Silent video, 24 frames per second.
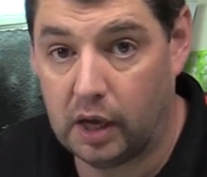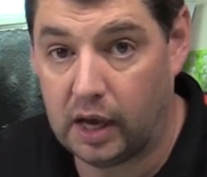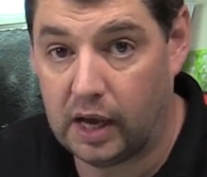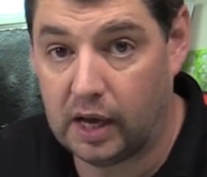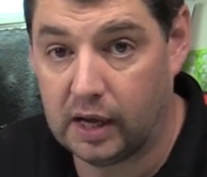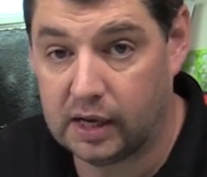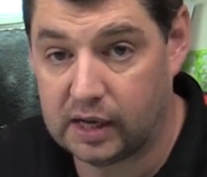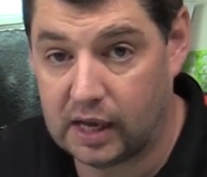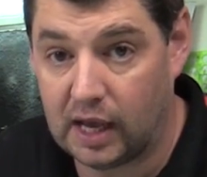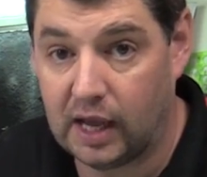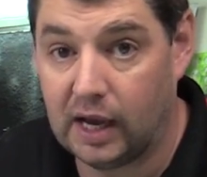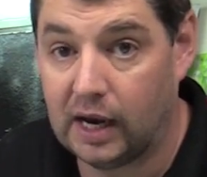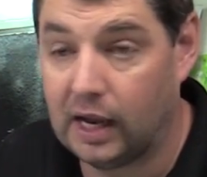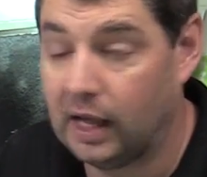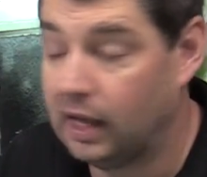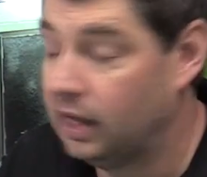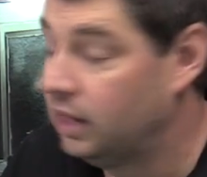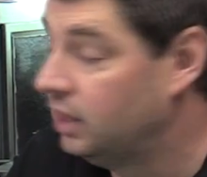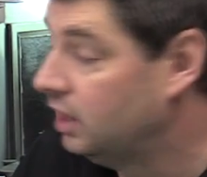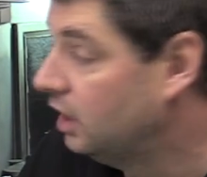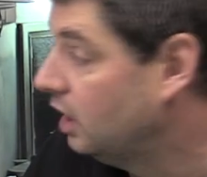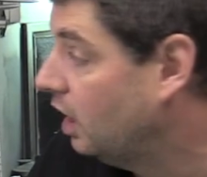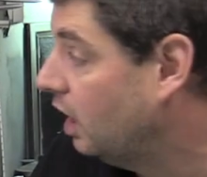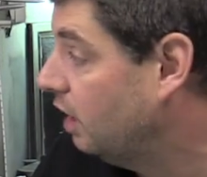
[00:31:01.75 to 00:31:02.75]
uh, color
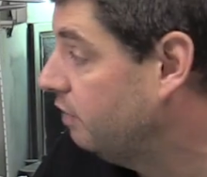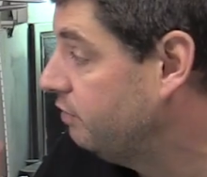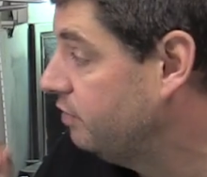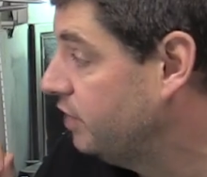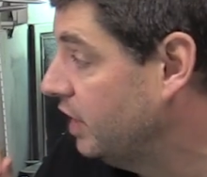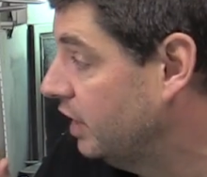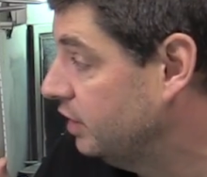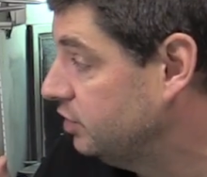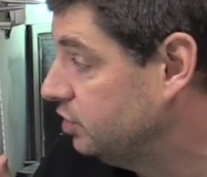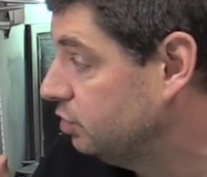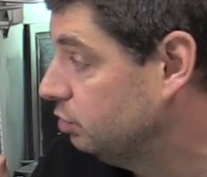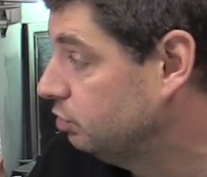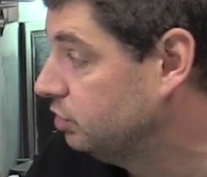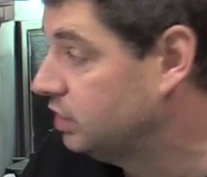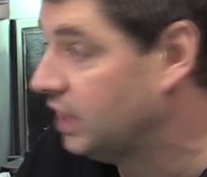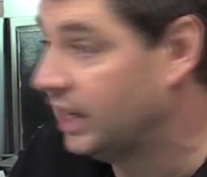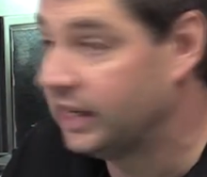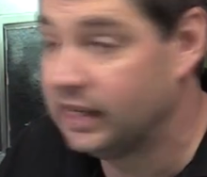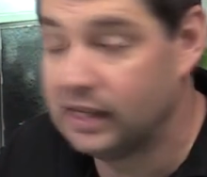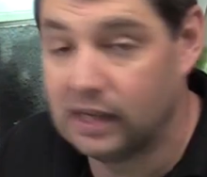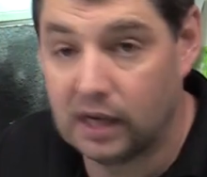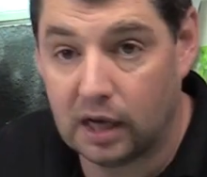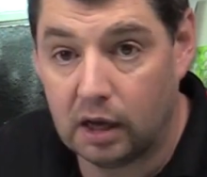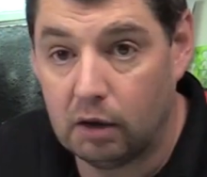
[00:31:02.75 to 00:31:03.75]
of the actual
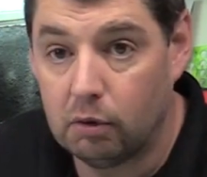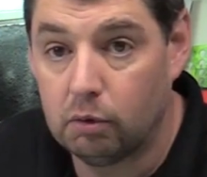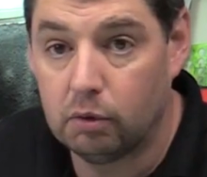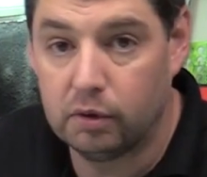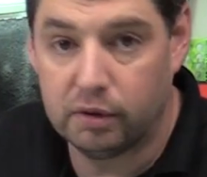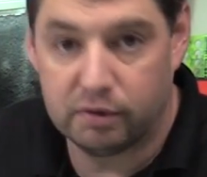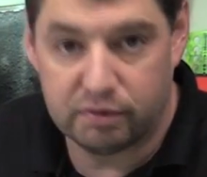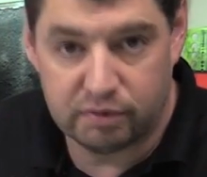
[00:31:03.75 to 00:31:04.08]
day glow or the